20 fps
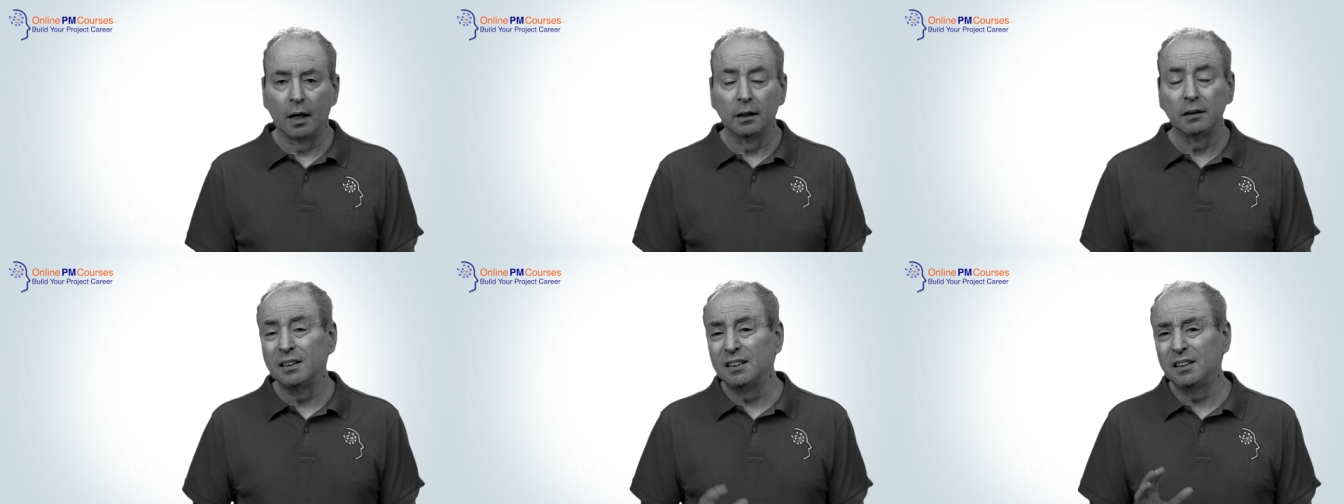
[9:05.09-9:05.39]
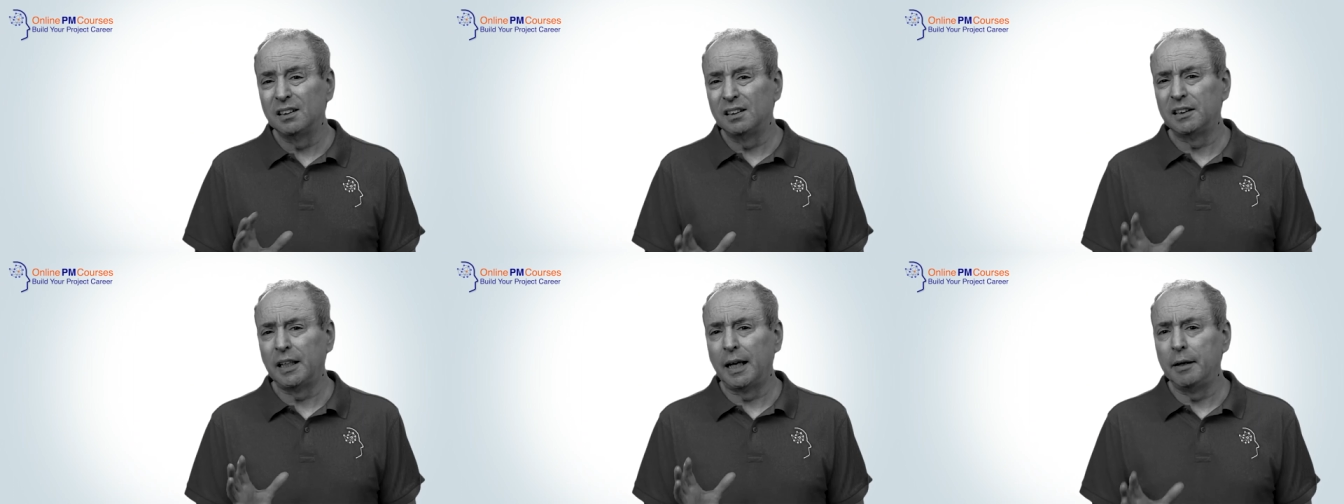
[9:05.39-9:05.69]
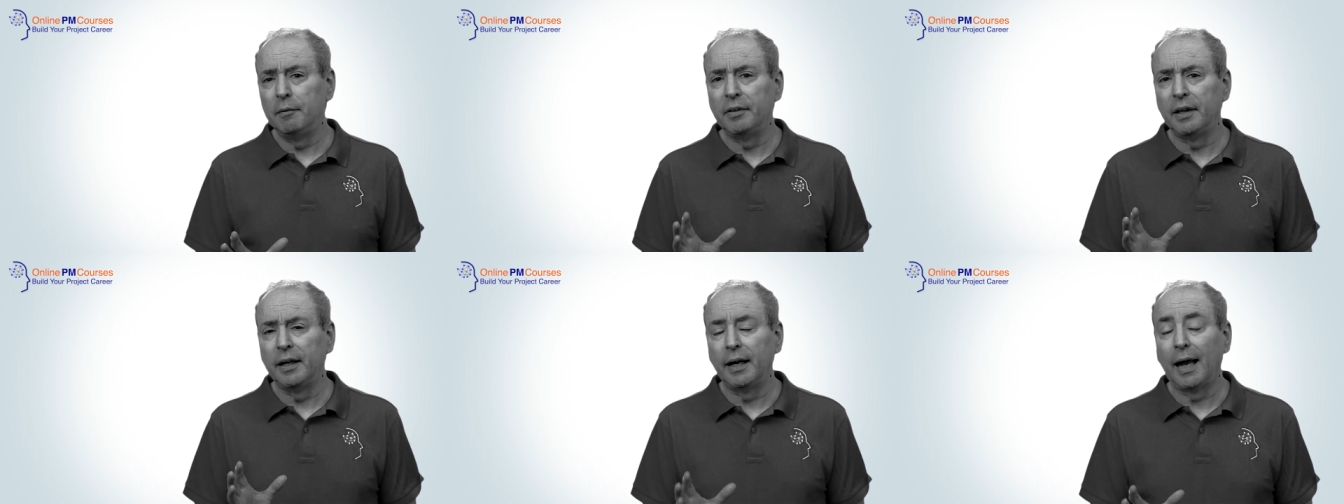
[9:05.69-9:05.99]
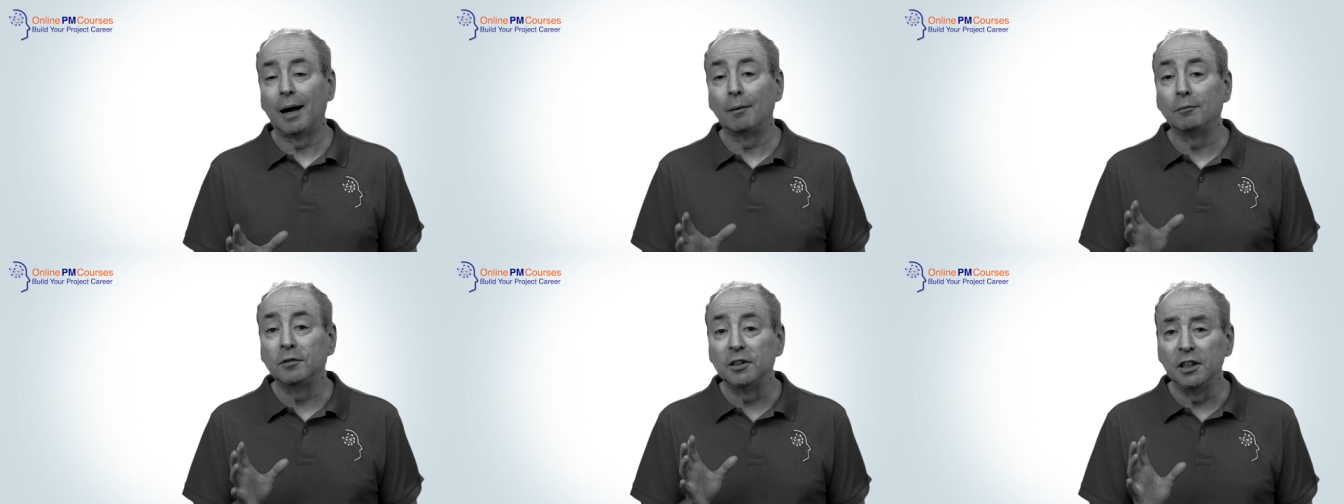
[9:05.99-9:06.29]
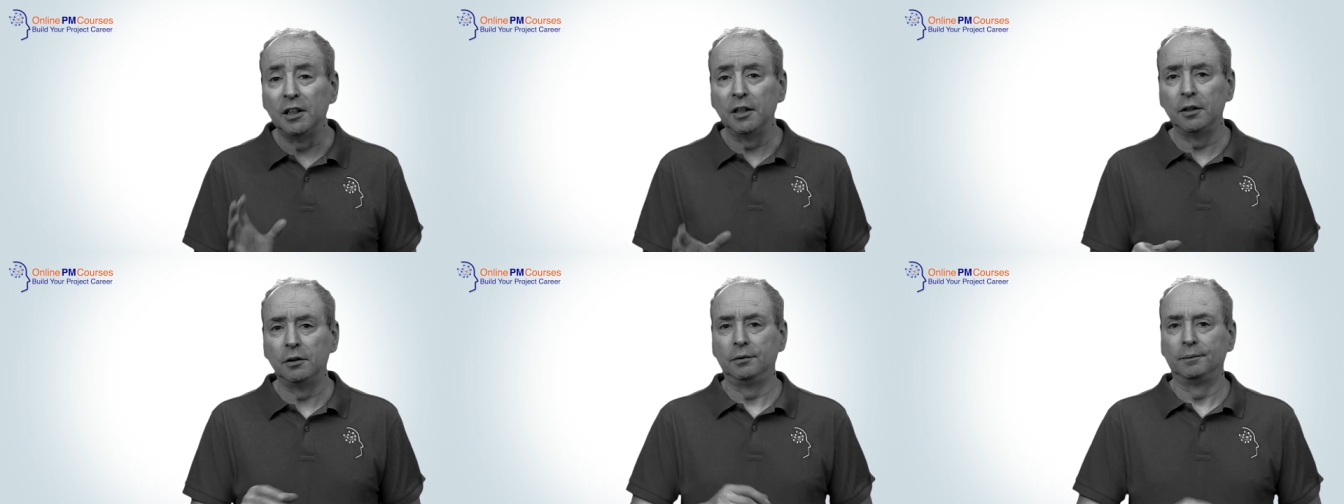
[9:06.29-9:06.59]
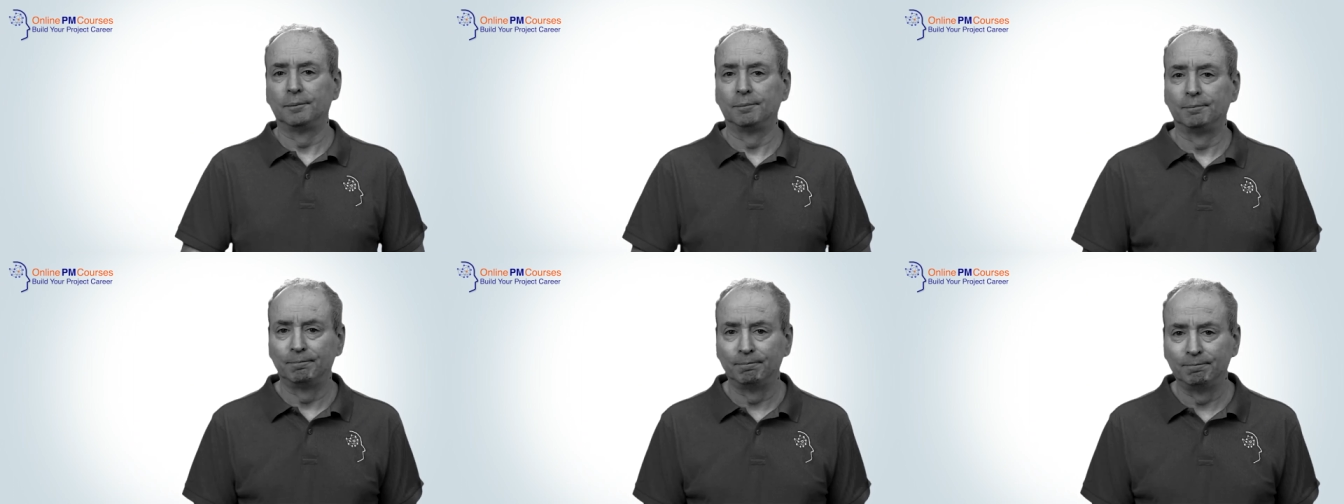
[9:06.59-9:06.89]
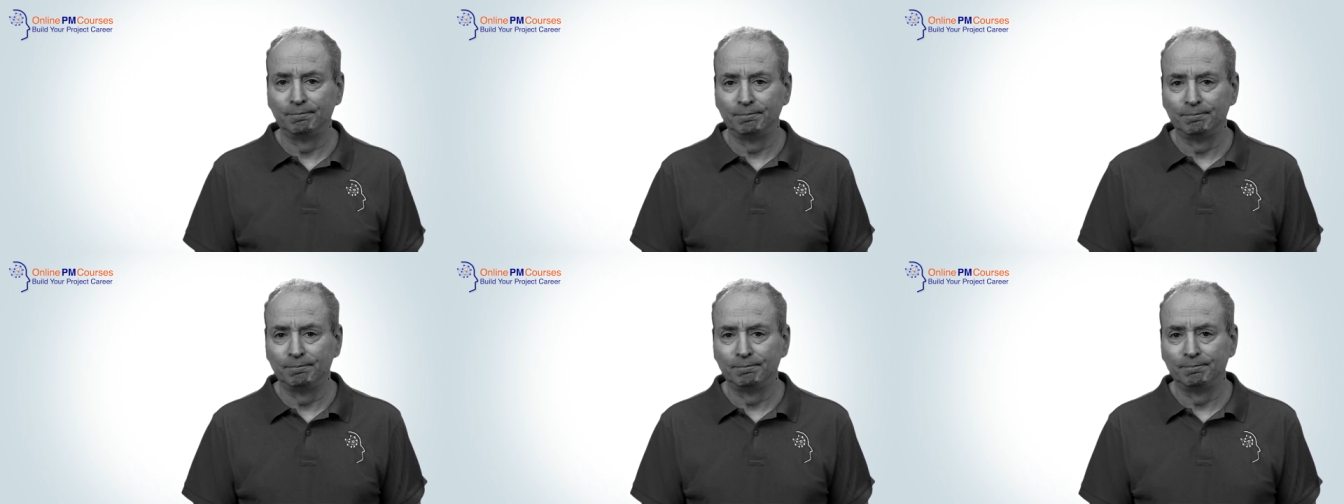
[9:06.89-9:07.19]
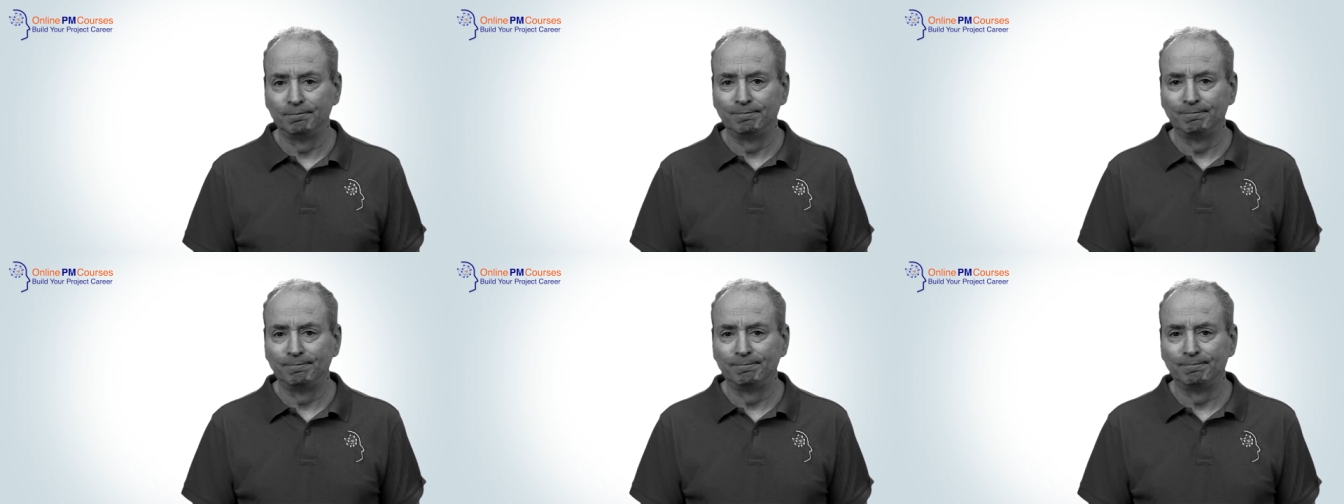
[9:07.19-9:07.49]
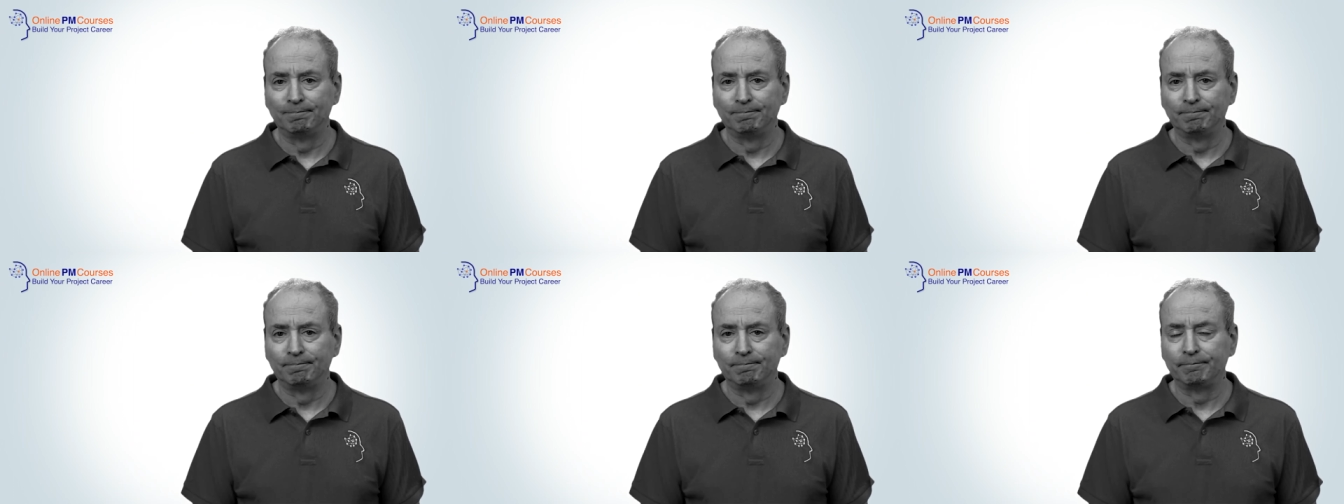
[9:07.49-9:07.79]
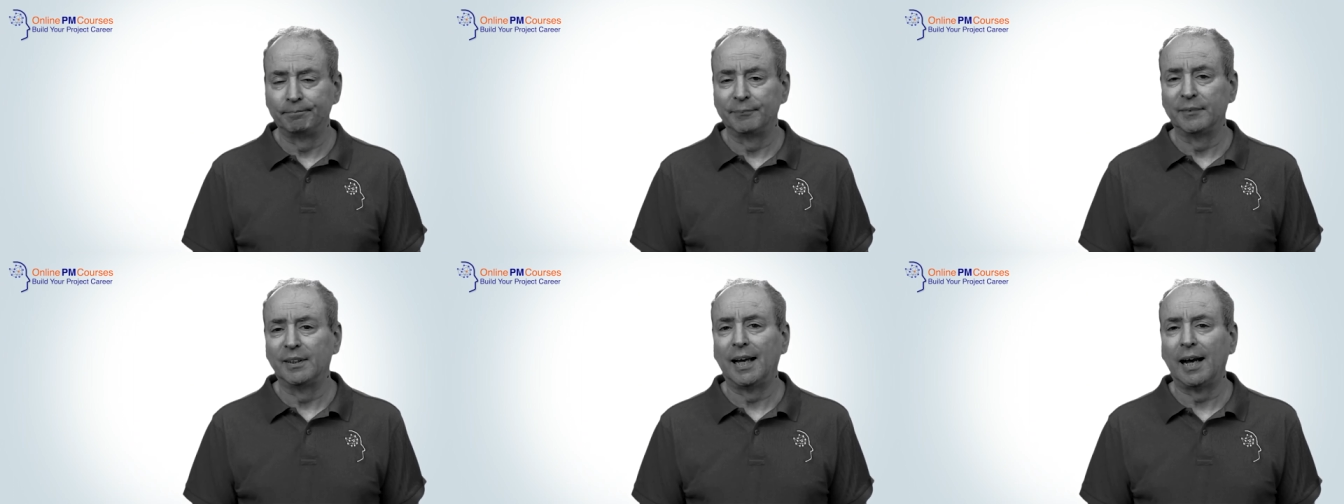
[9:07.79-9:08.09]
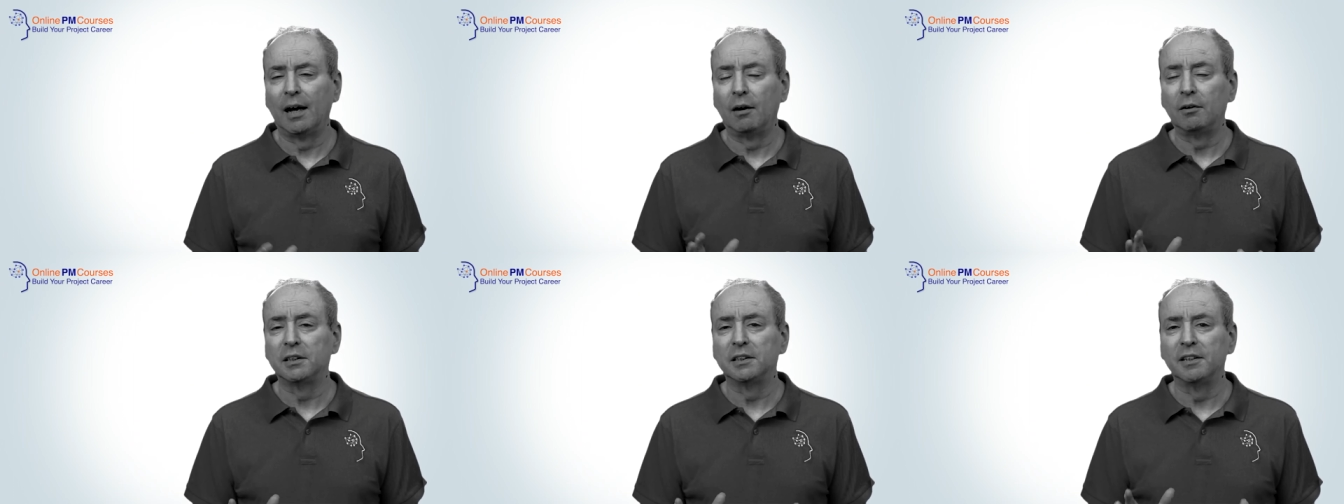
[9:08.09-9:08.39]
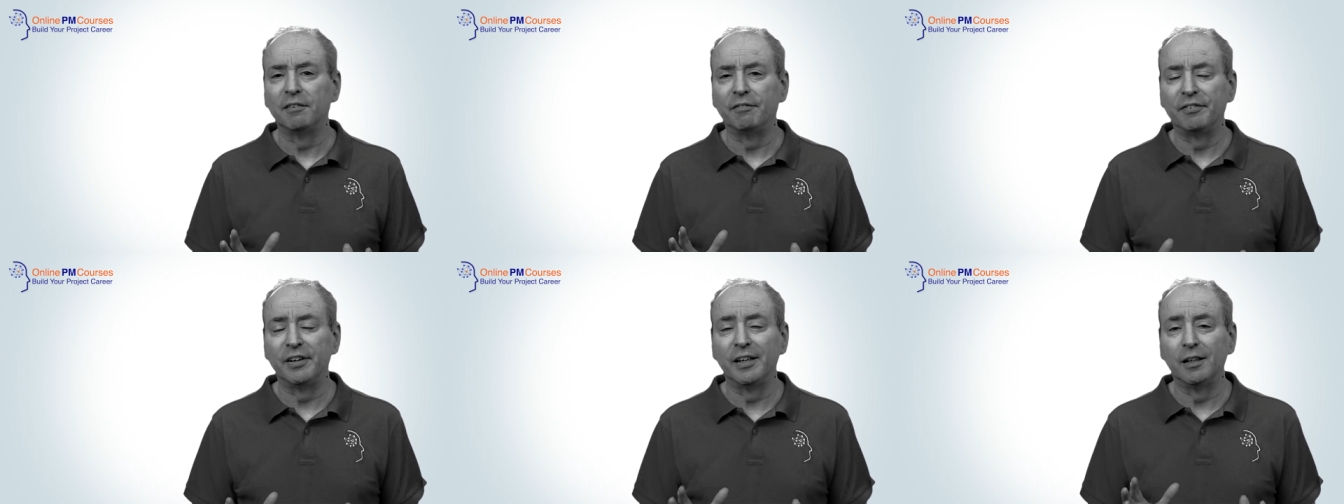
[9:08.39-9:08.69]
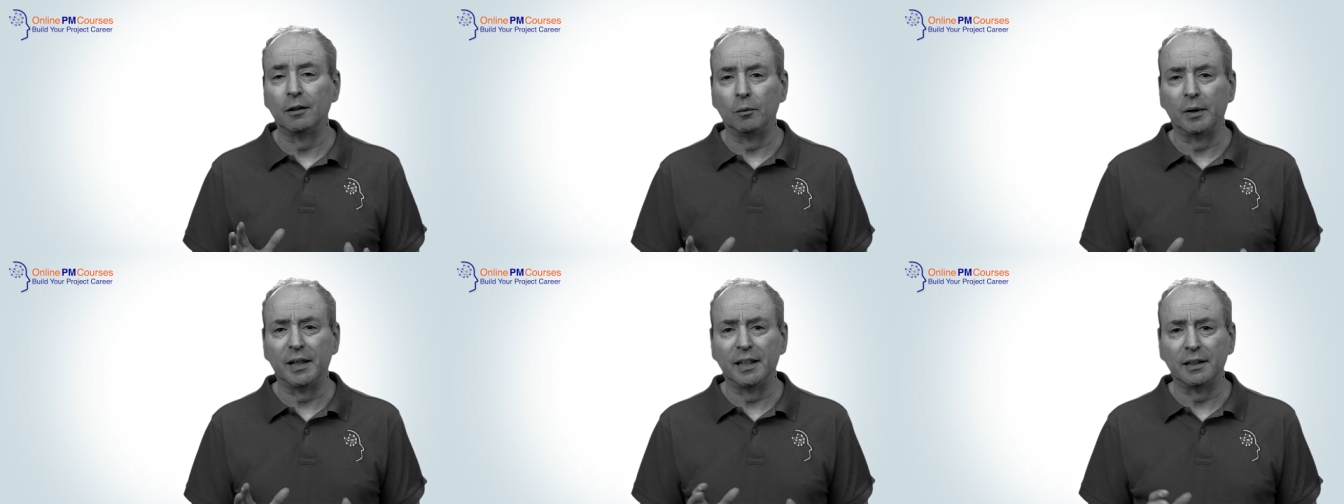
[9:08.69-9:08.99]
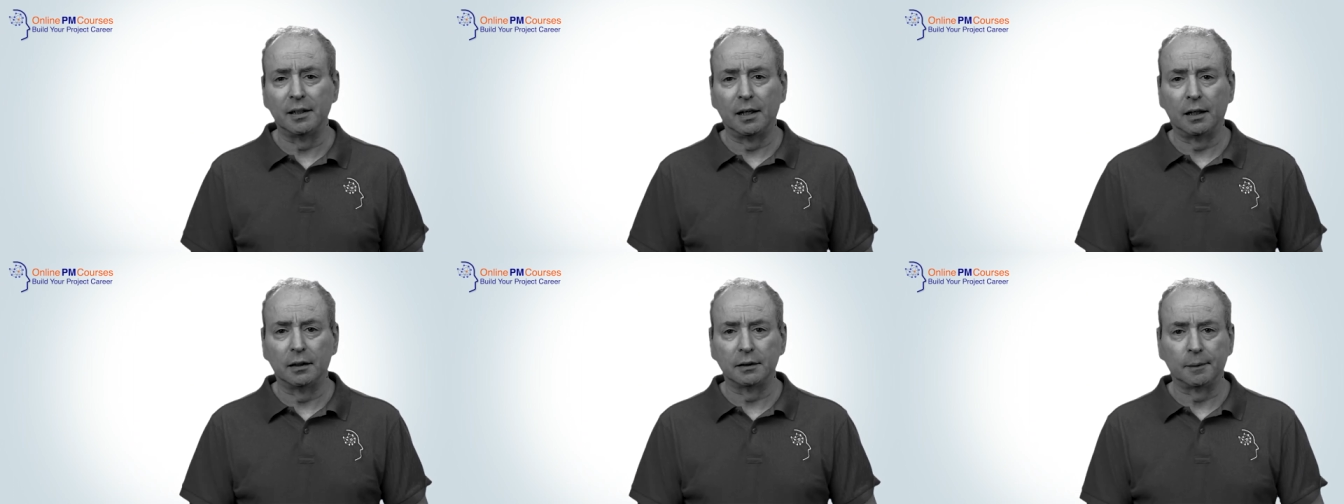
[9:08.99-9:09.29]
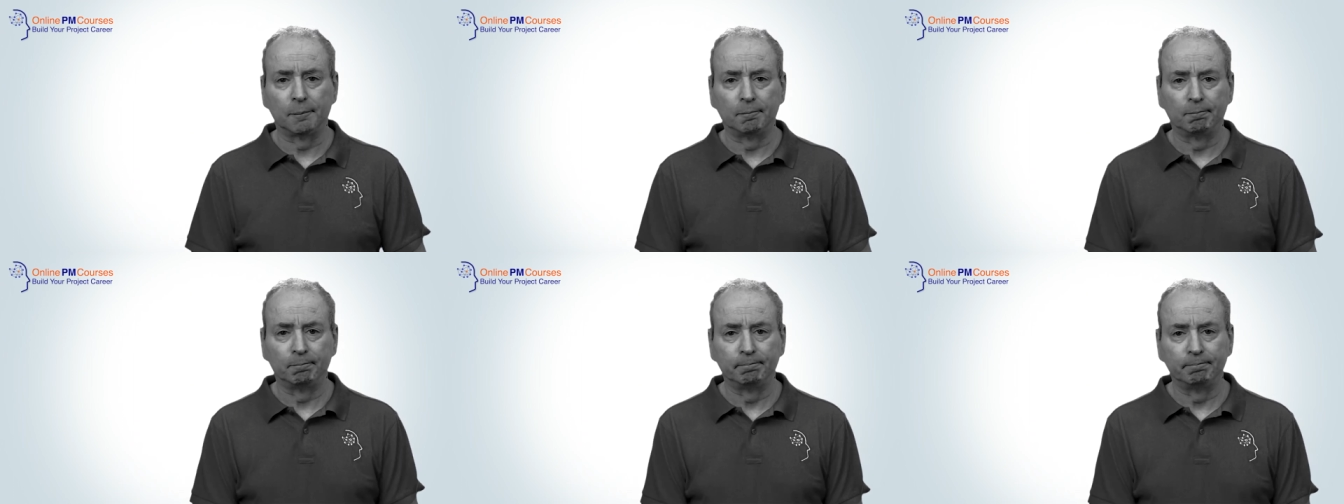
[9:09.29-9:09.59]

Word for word: Does the same thing happen to you? And how does it feel when it does?